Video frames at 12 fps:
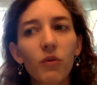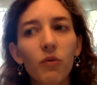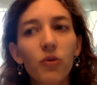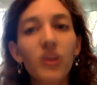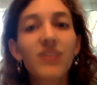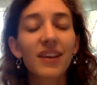
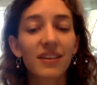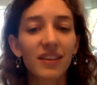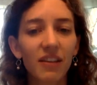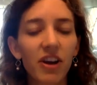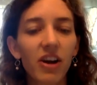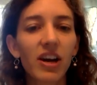physically
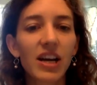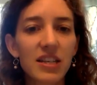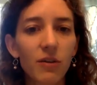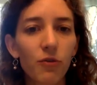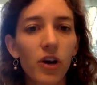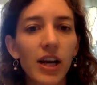very
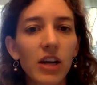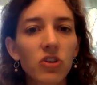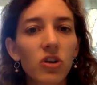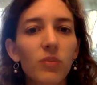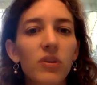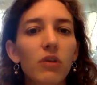different, and in
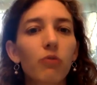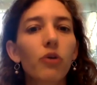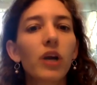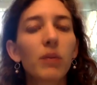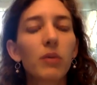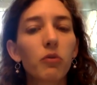terms of their
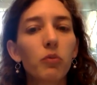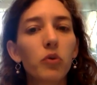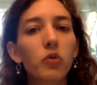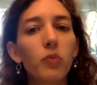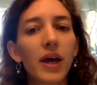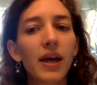freedom of
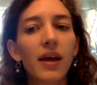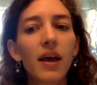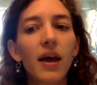movement